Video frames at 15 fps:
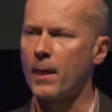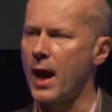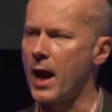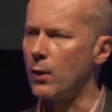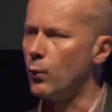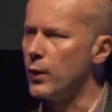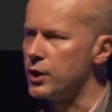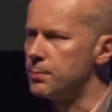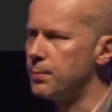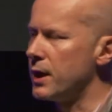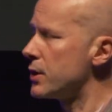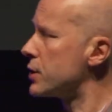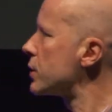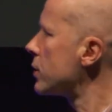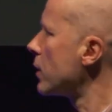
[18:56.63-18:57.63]
and which
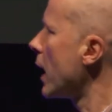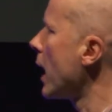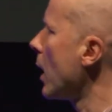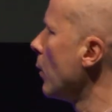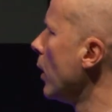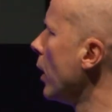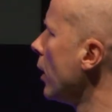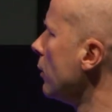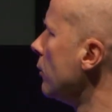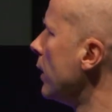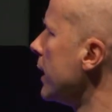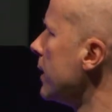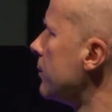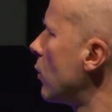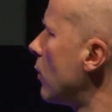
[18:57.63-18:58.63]
bits uh, were
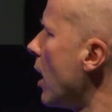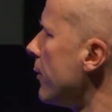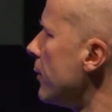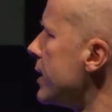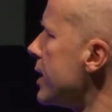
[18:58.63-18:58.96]
really quite